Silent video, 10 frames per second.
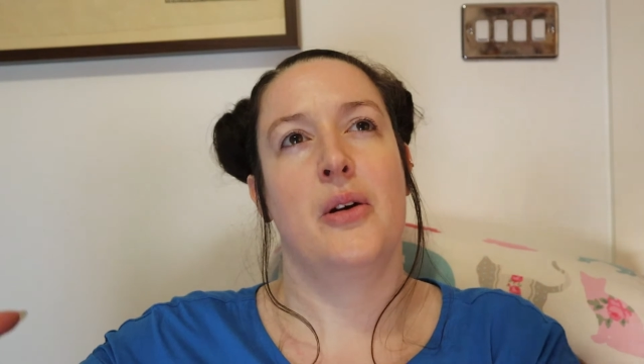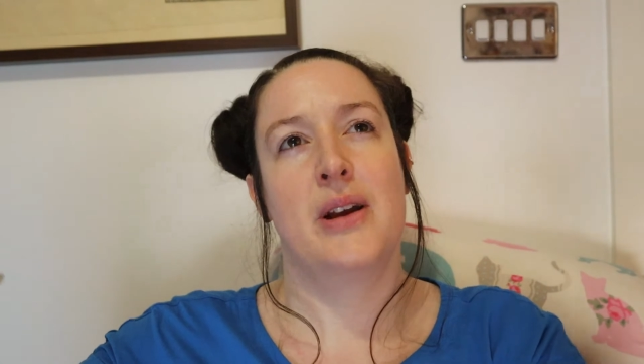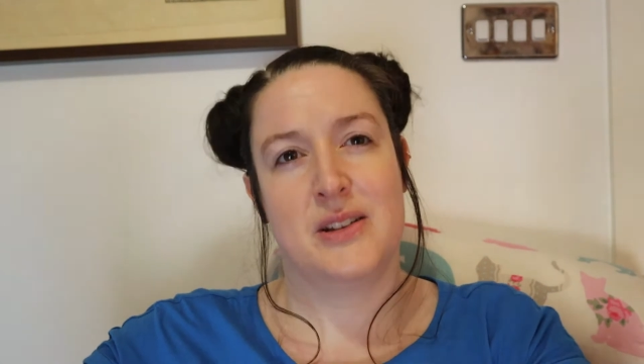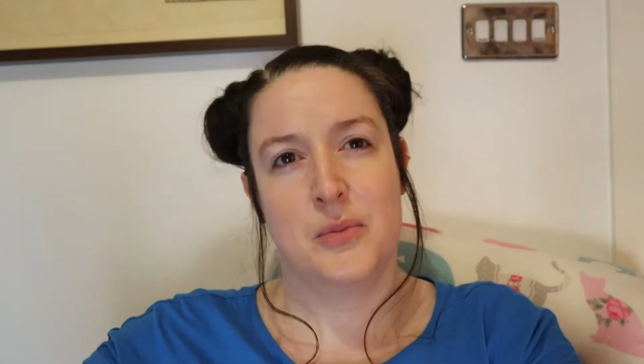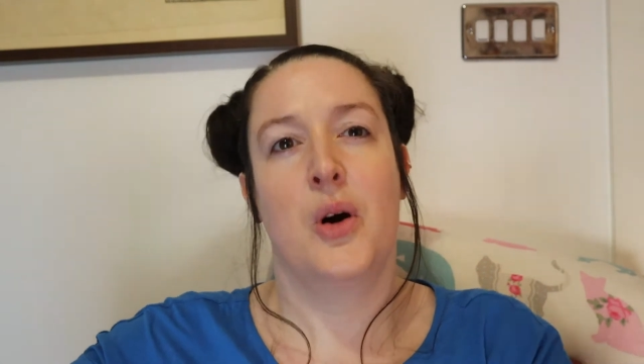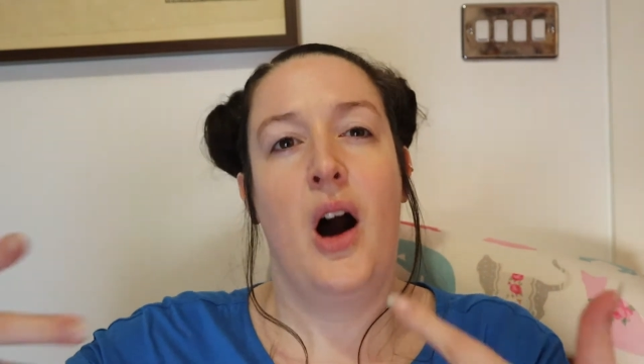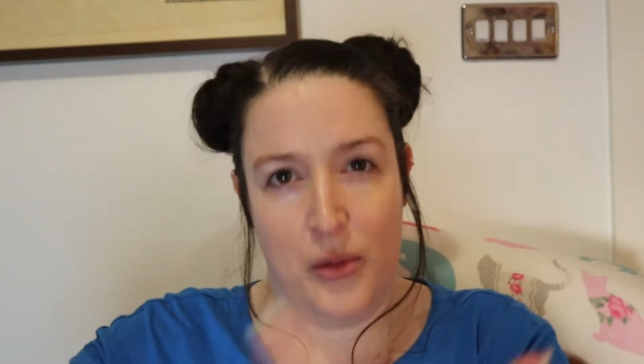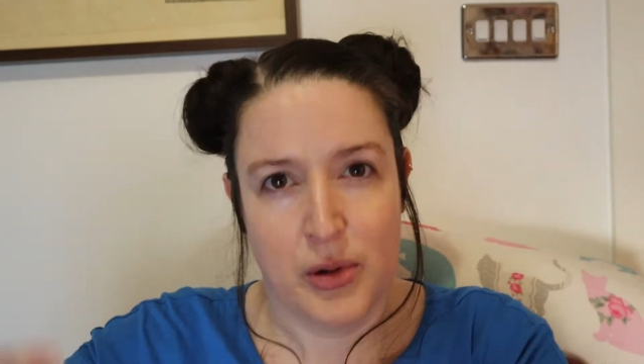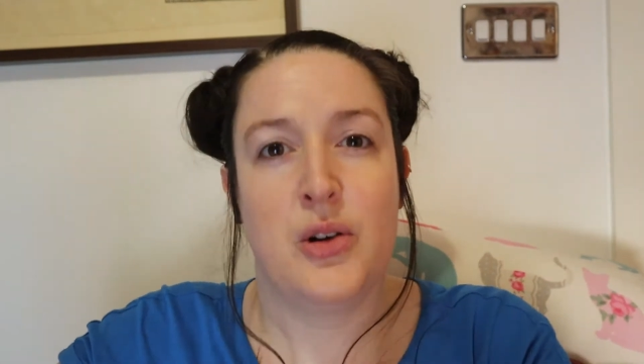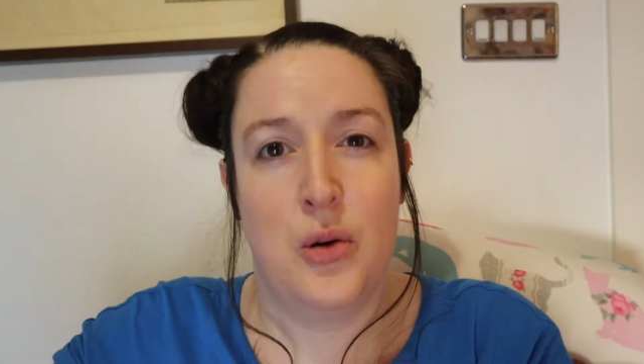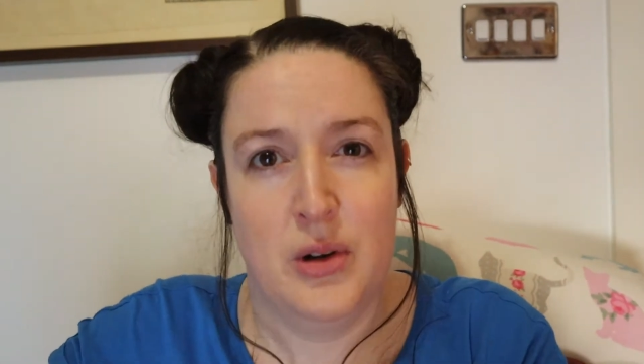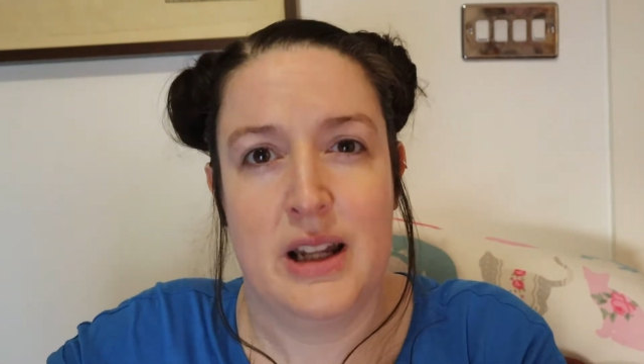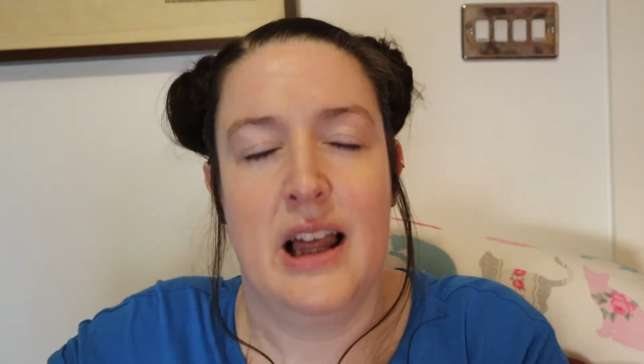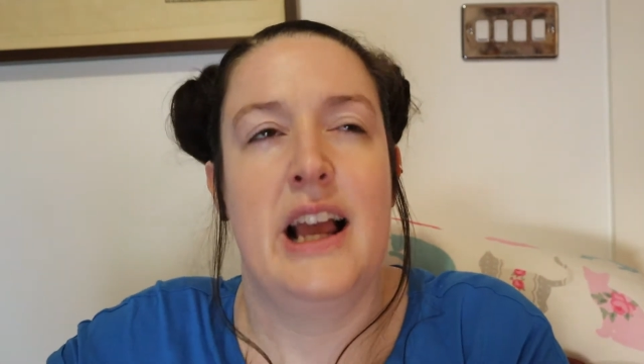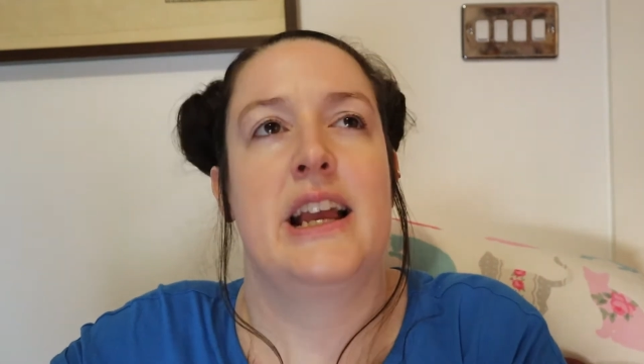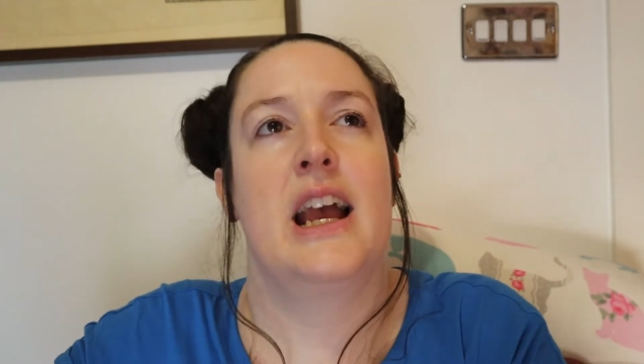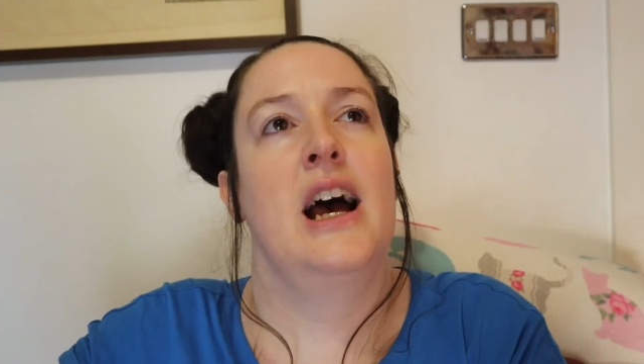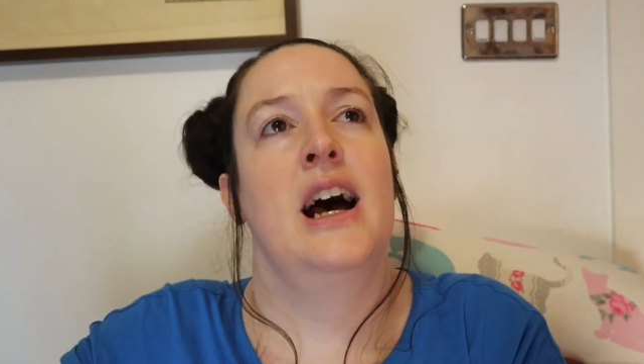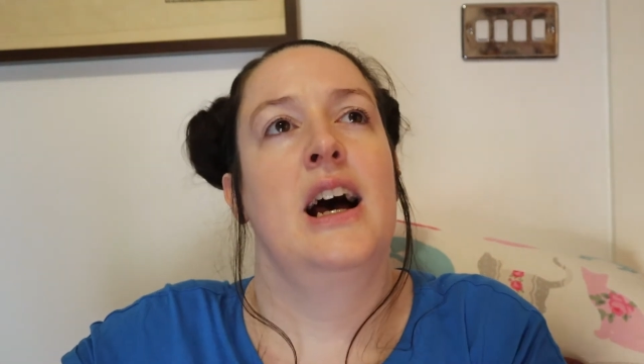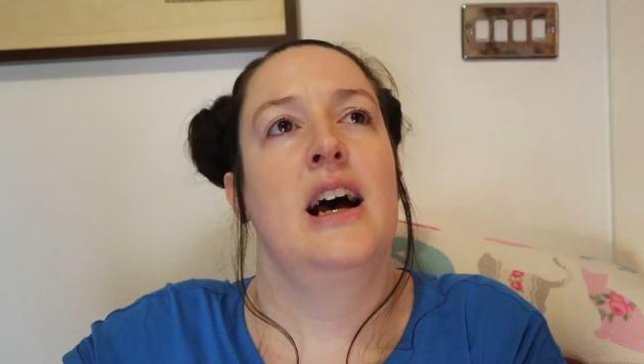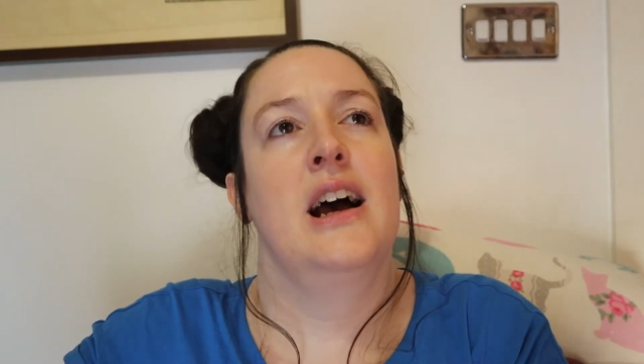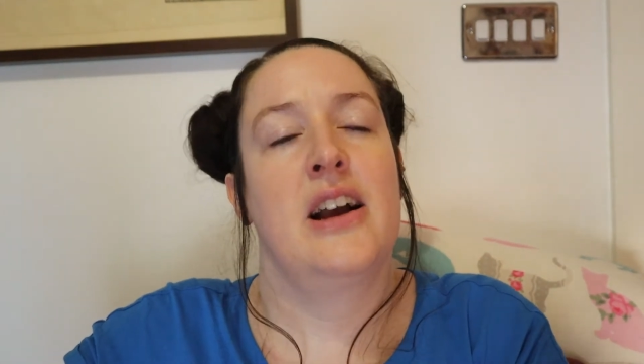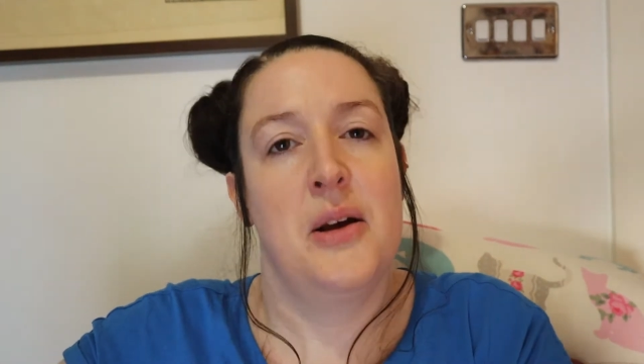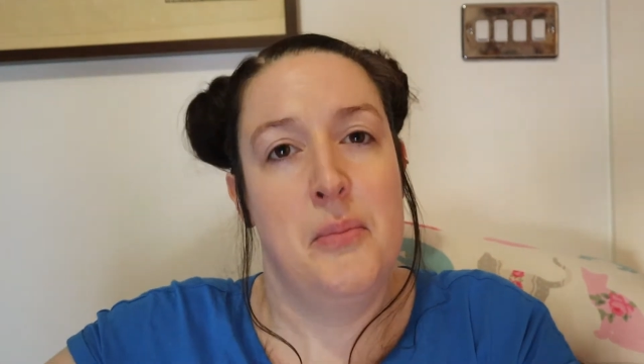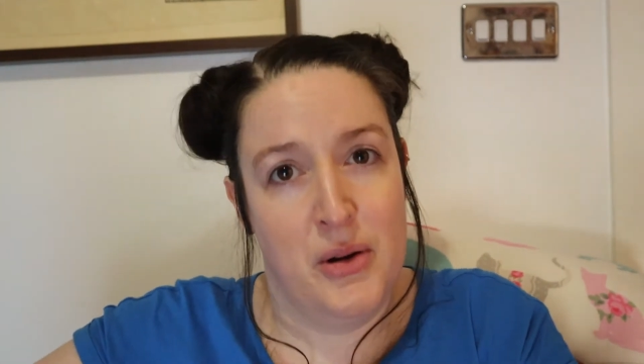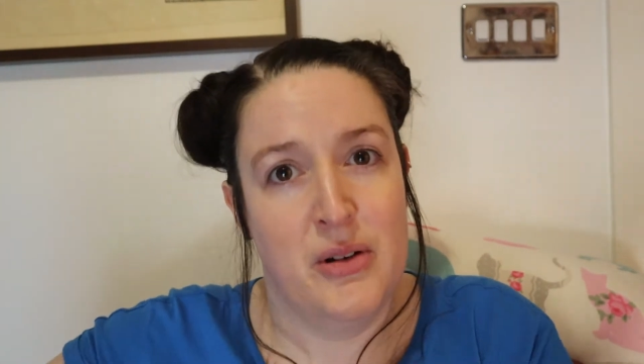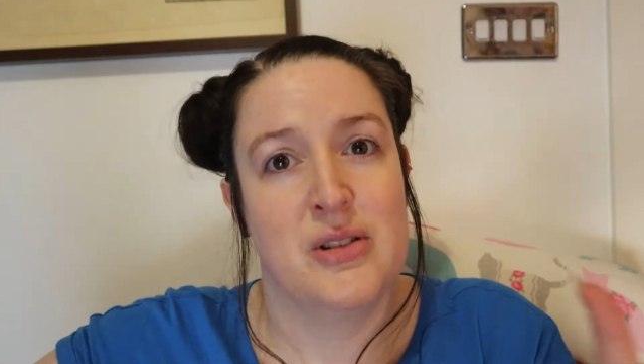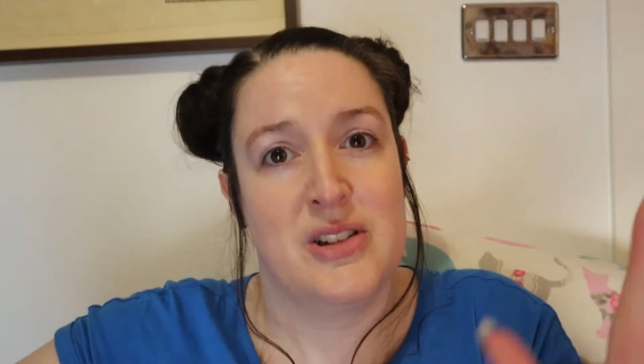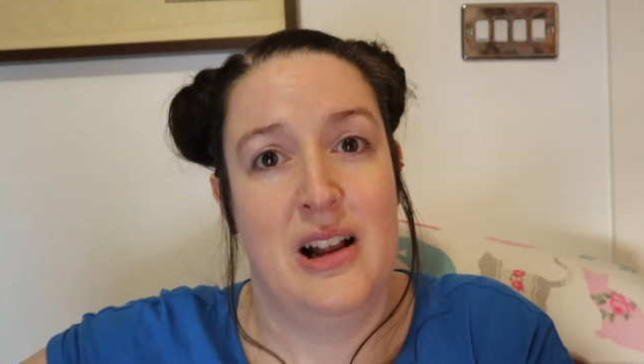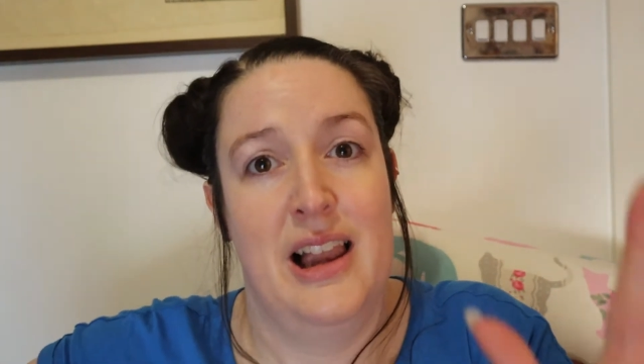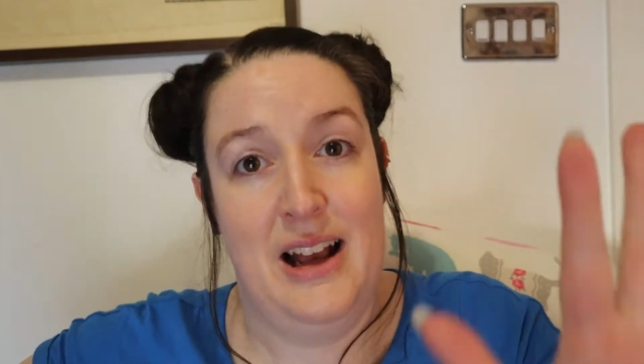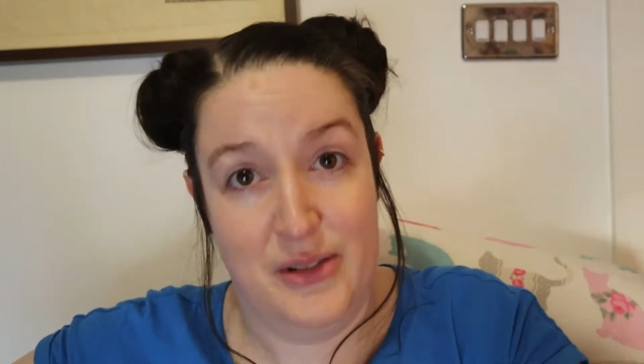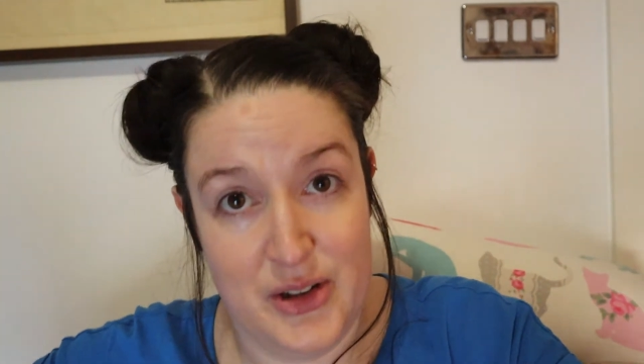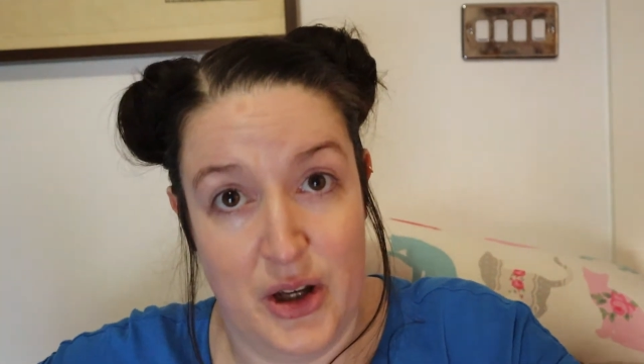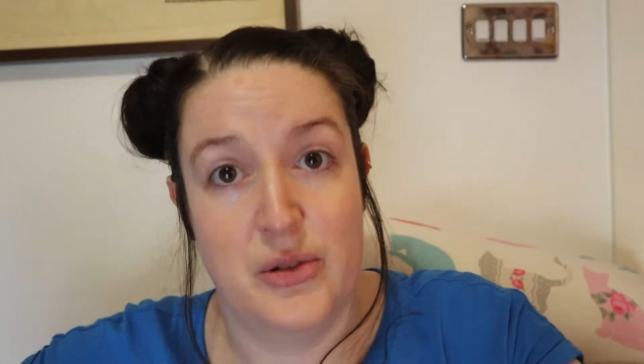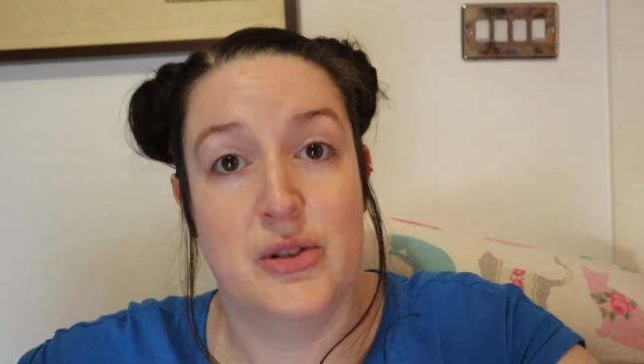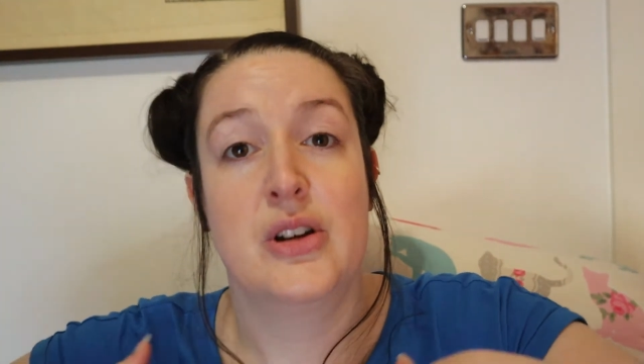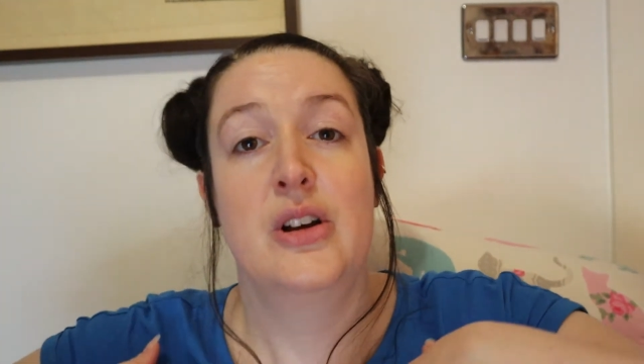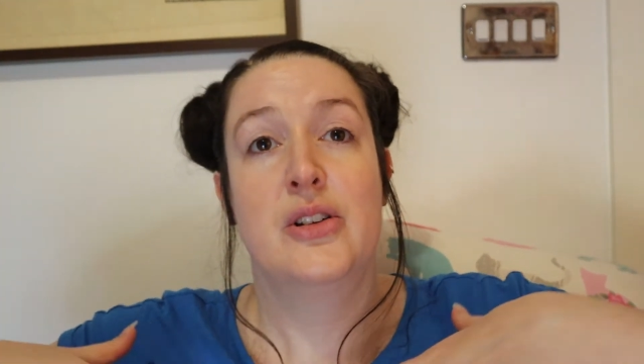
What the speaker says: it's more, I would call it like a kimono style house coat.